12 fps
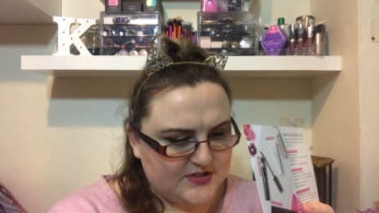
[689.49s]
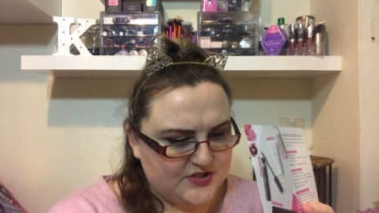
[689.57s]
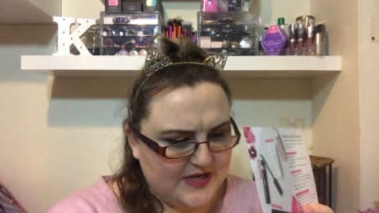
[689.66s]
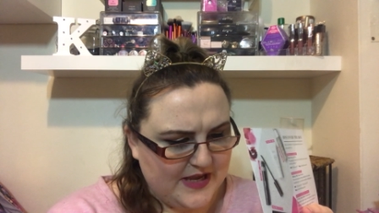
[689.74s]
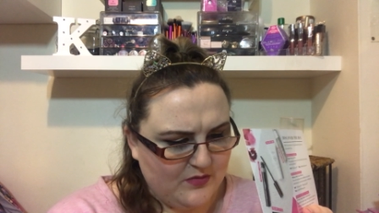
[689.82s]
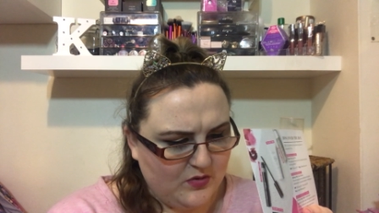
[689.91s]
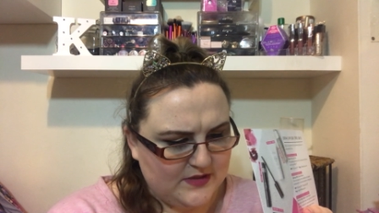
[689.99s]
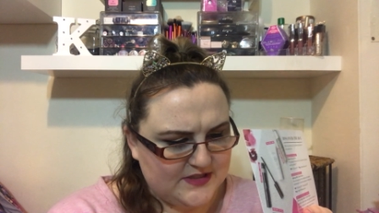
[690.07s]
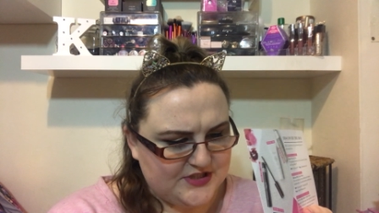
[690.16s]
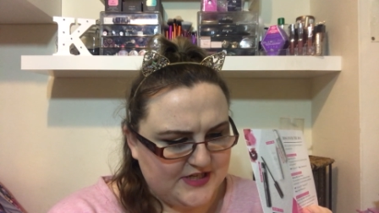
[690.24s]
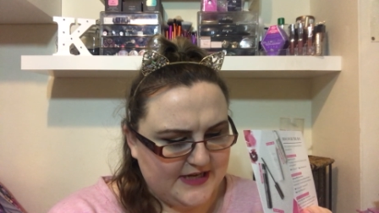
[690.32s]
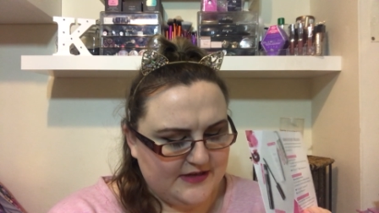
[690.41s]

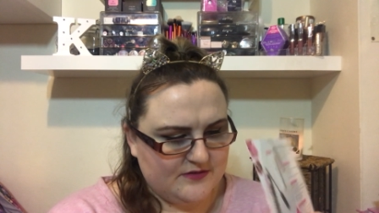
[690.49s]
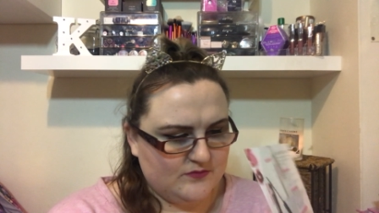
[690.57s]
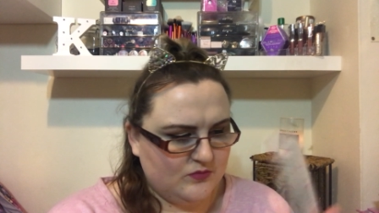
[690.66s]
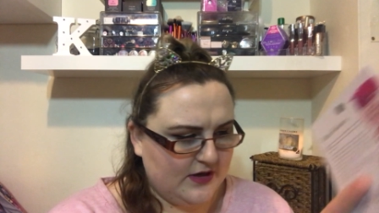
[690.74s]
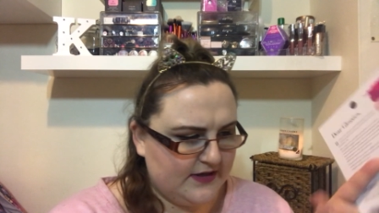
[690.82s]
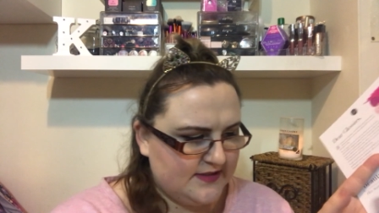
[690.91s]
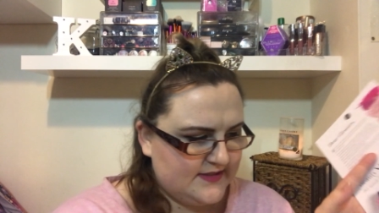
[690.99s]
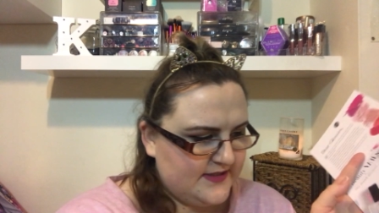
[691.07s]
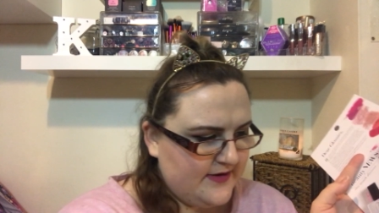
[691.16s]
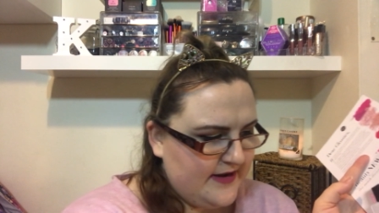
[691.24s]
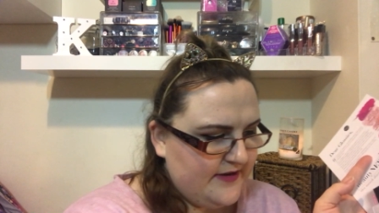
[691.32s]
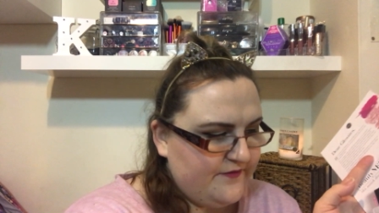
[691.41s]
gelology one,
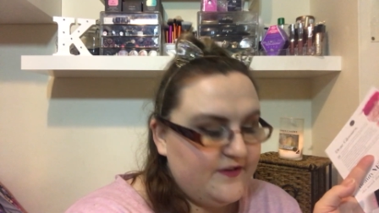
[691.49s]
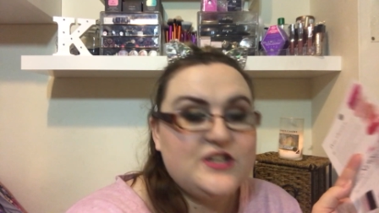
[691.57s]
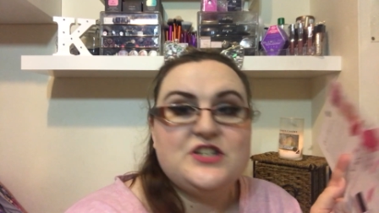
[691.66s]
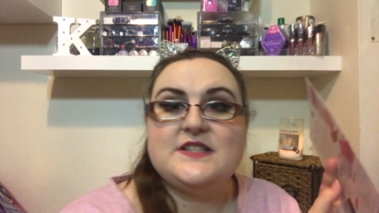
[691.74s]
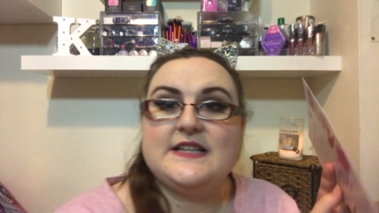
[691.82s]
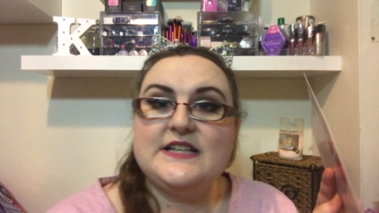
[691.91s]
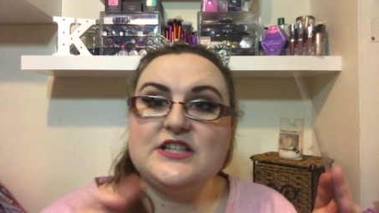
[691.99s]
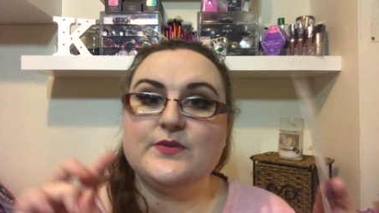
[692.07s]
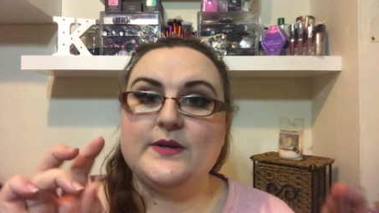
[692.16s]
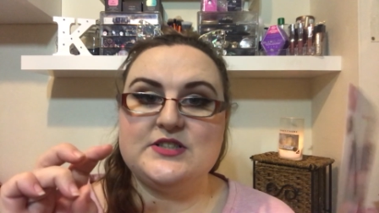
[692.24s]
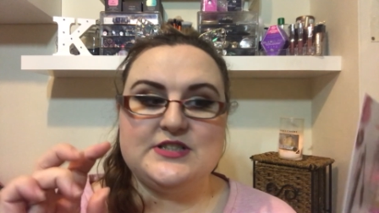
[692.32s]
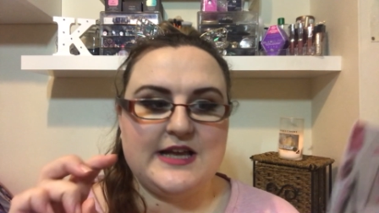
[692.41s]
so it finishes
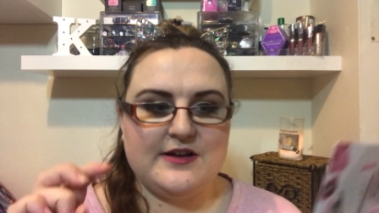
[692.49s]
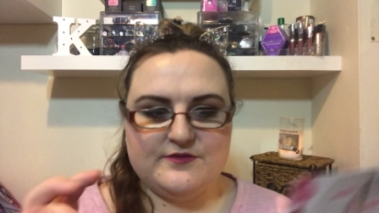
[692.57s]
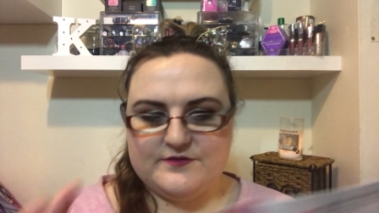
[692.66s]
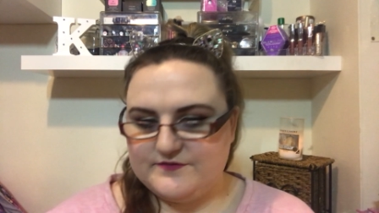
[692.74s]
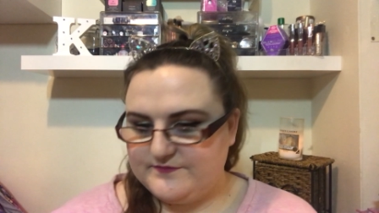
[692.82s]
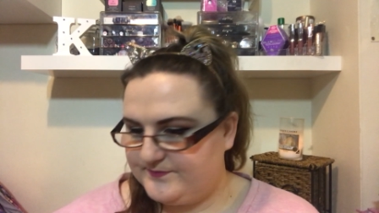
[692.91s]
into a gel.